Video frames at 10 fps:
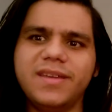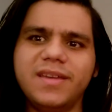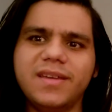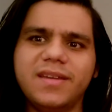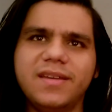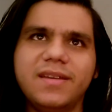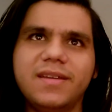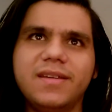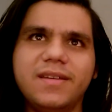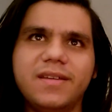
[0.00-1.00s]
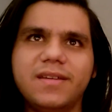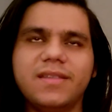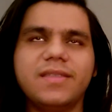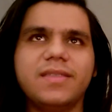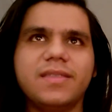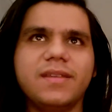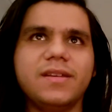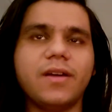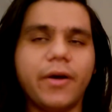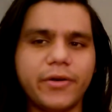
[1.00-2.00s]
the the
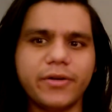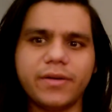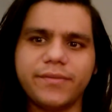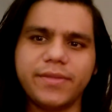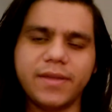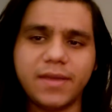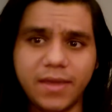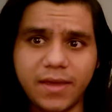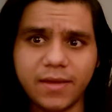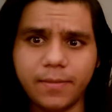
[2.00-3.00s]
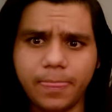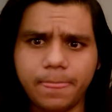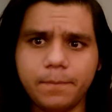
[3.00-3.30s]
daughter of the king,